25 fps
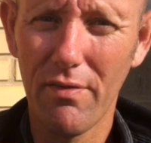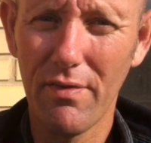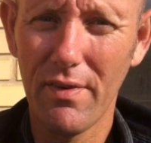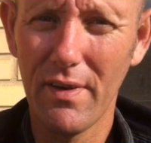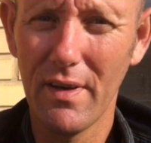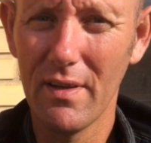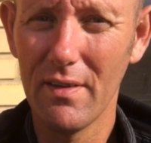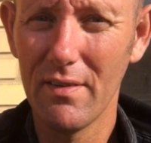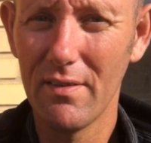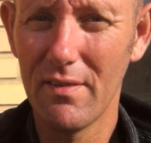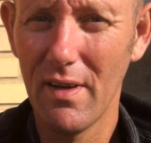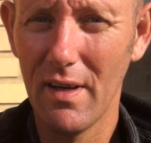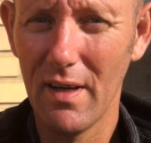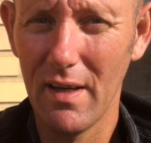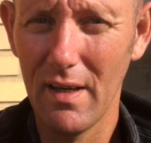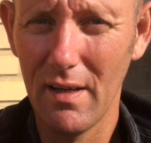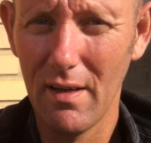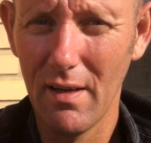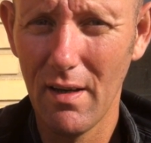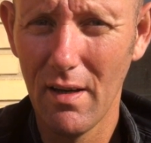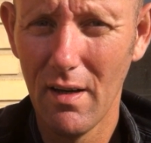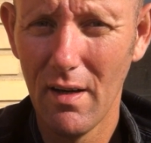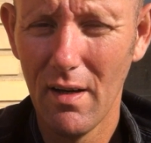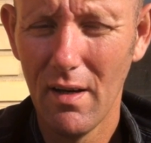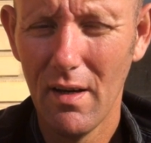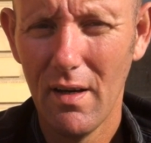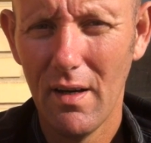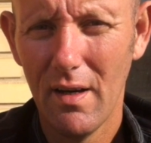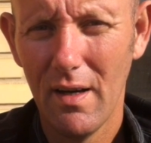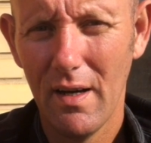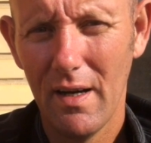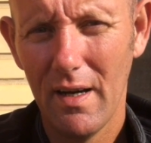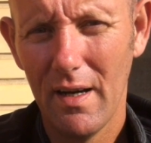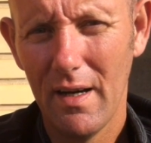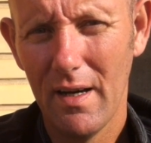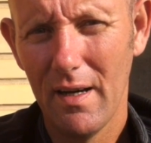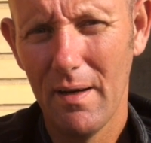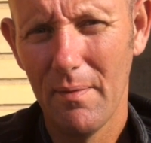coffee and tea.
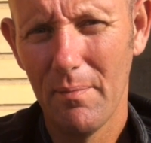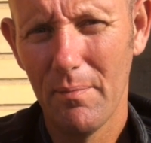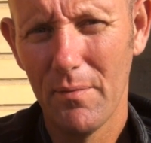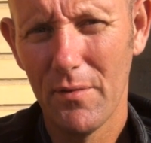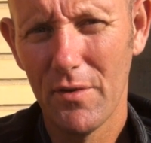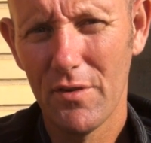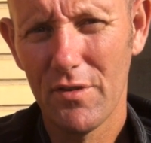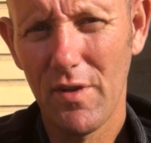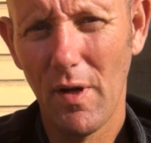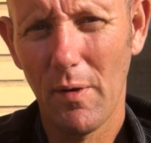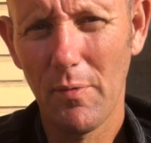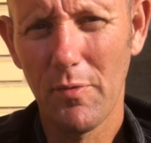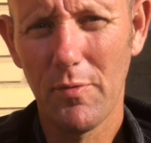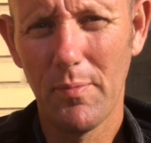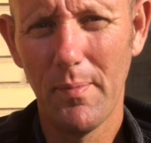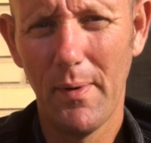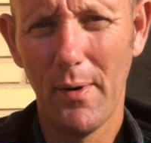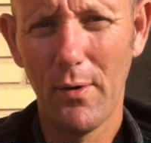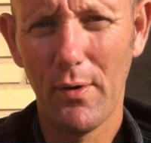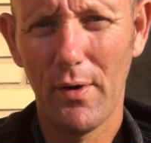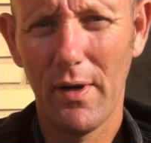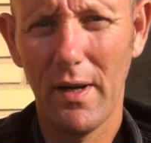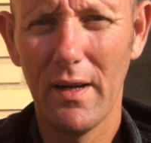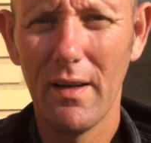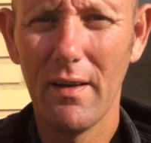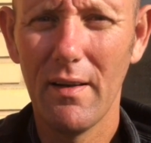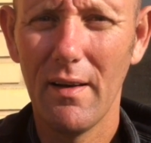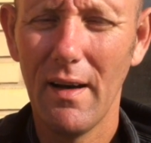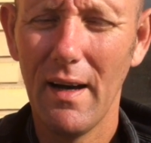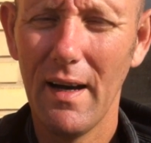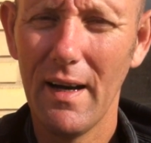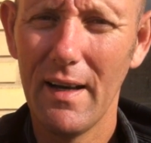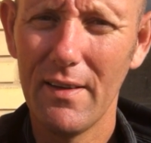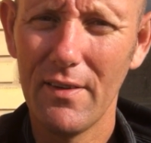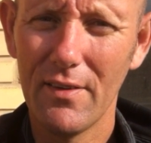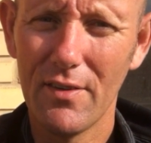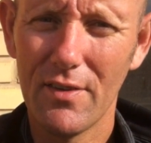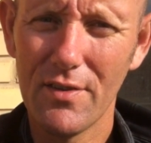Stop smoking
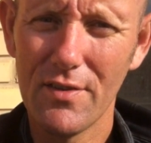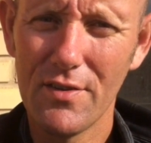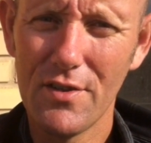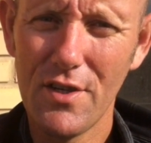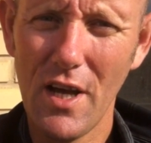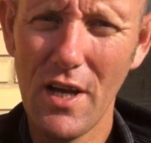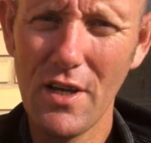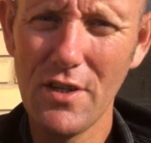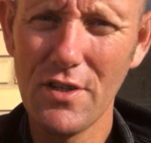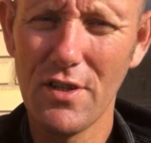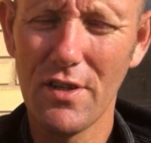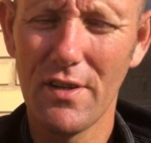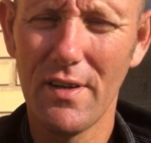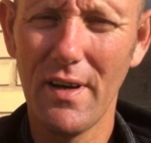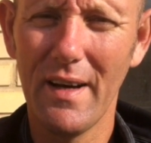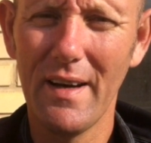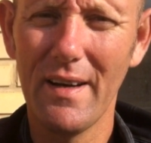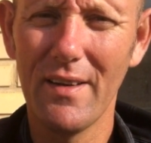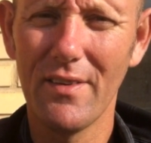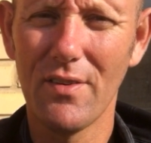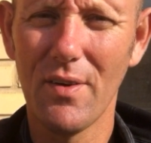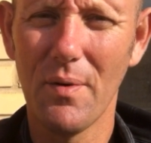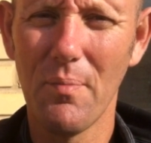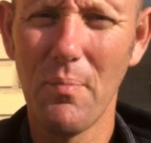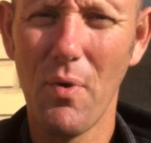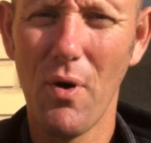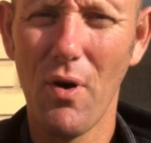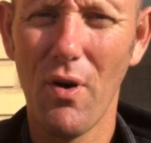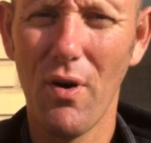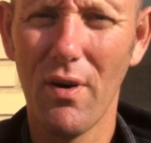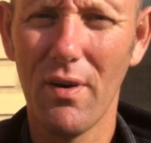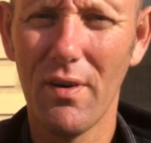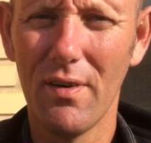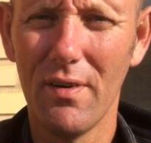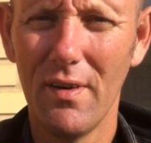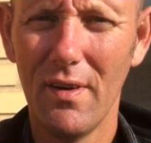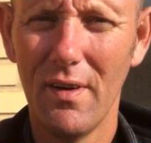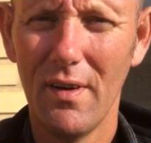and change your diet to
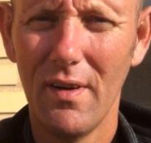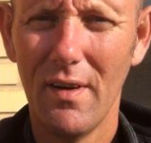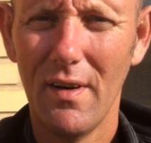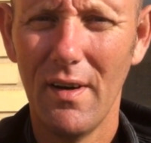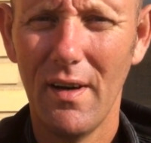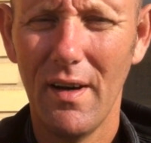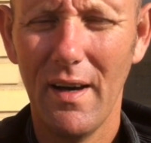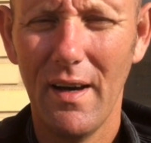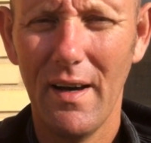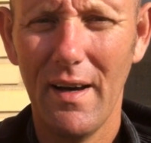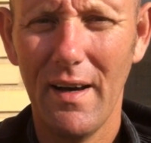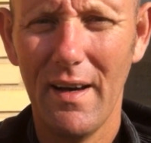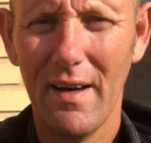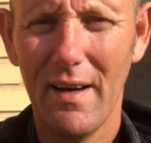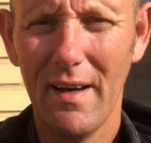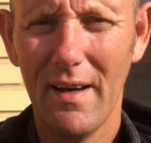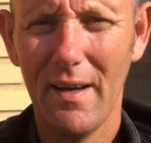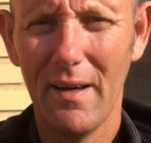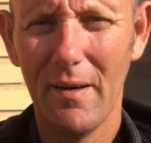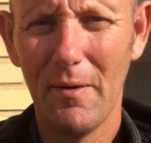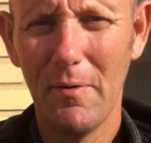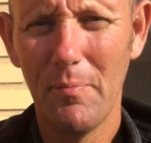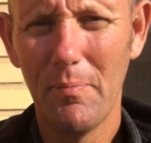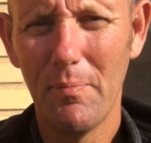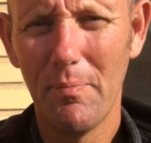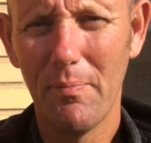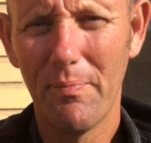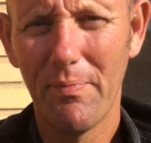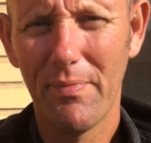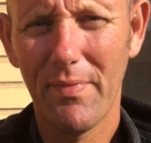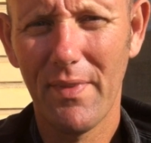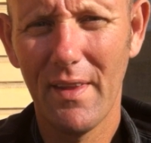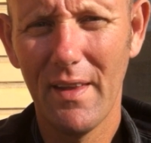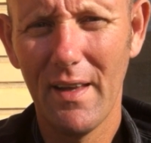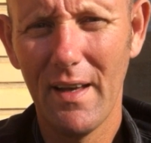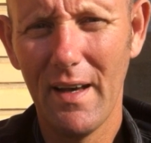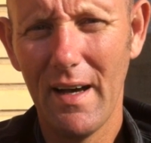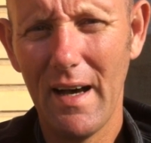more
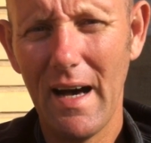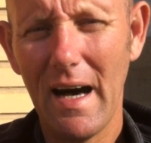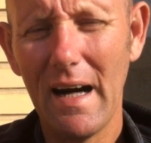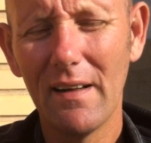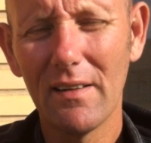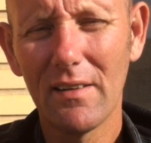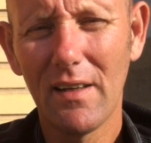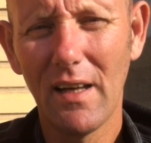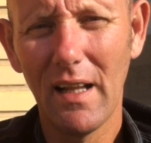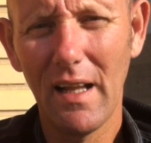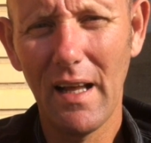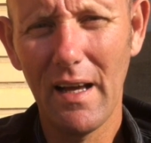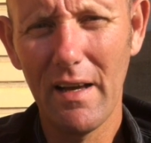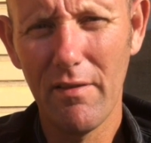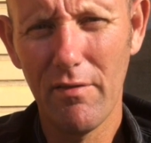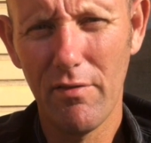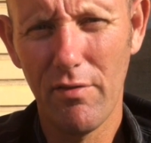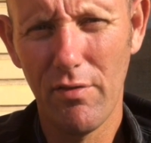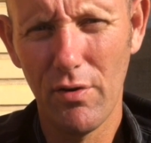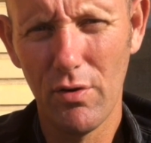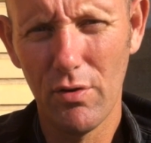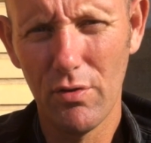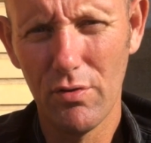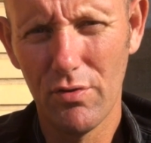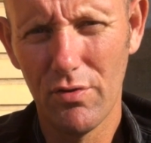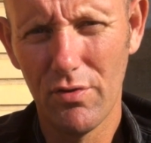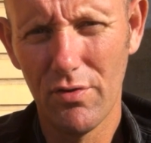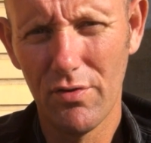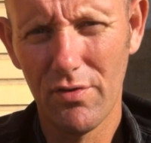alkaline foods.